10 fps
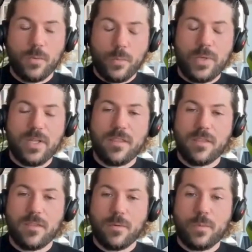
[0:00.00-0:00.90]
with
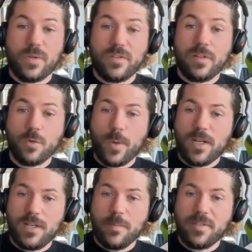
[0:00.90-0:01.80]
were still quite
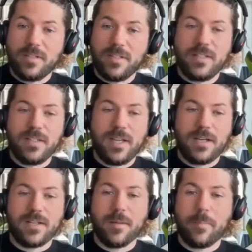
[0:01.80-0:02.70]
limited in their
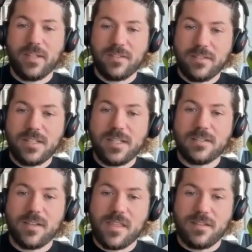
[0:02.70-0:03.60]
capacity and
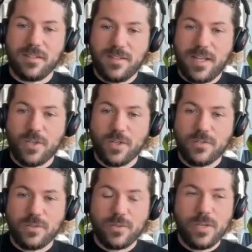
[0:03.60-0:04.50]
the things that they could
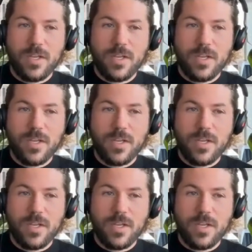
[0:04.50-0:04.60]
do.